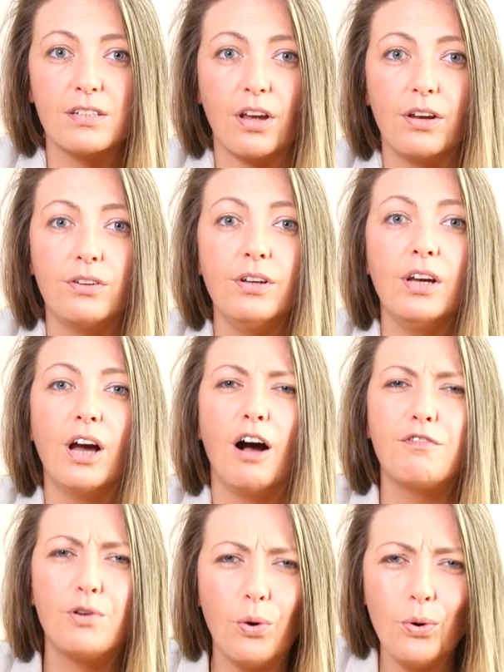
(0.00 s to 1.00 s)
So,
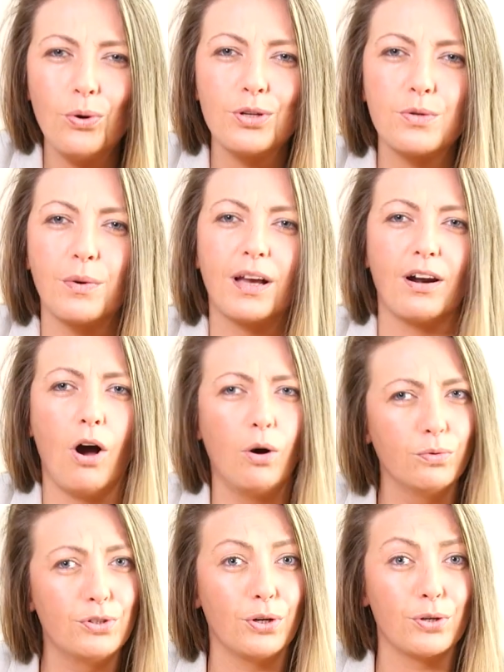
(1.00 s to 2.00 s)
of course, we're going to
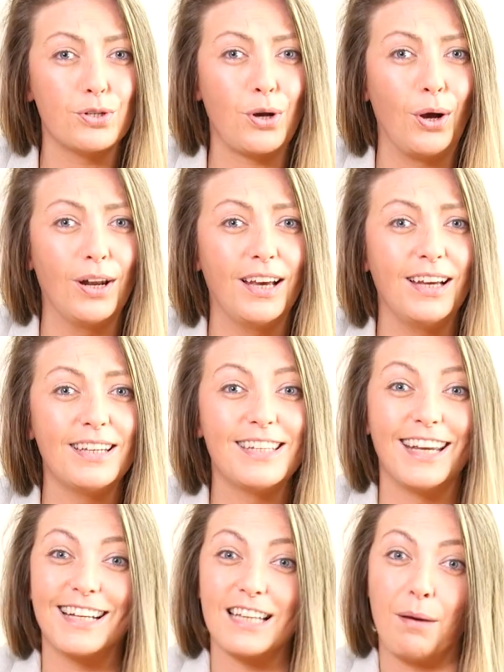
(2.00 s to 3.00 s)
hold the dog's collar
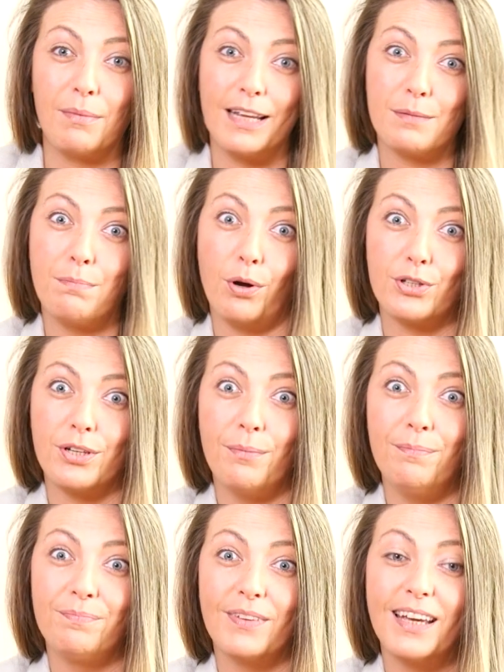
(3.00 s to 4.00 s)
to examine its
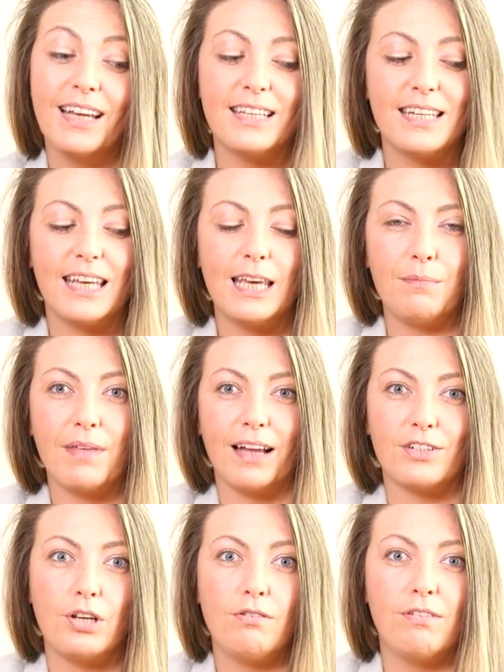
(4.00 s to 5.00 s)
bottom to keep
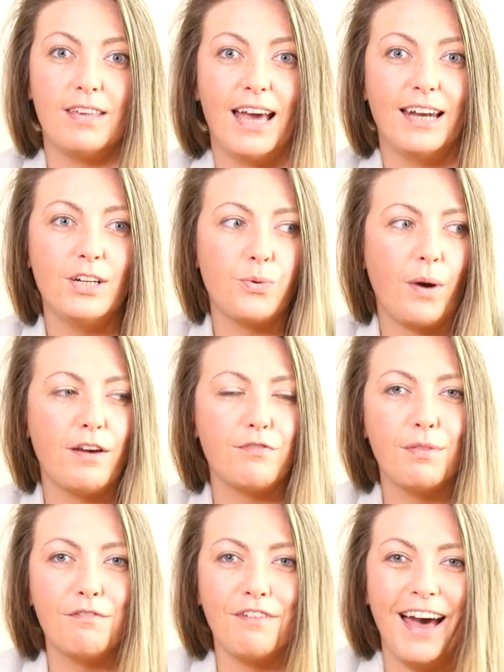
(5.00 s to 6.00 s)
that toothy end away
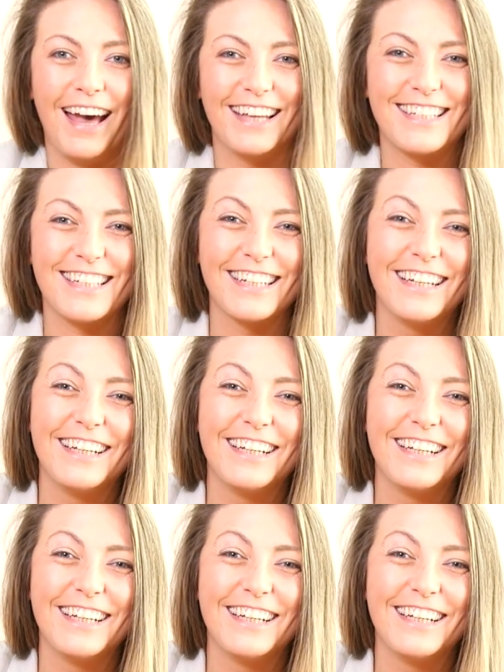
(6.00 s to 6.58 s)
from the vet.